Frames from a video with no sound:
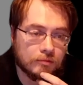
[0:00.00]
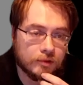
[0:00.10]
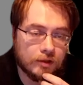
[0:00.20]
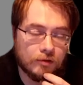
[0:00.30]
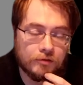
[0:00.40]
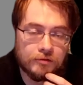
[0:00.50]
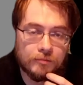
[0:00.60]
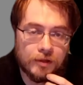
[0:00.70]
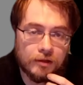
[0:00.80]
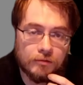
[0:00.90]
They lost their
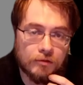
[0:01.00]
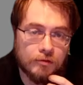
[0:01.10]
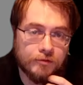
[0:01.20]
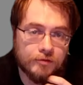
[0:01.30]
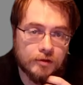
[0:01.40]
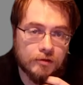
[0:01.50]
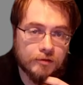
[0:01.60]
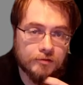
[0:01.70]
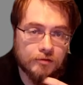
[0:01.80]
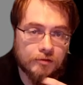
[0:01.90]
mangroves, they
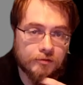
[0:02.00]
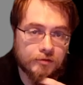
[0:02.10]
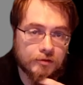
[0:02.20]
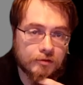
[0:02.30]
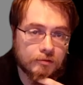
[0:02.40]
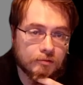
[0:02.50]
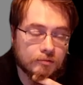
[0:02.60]
lost all of their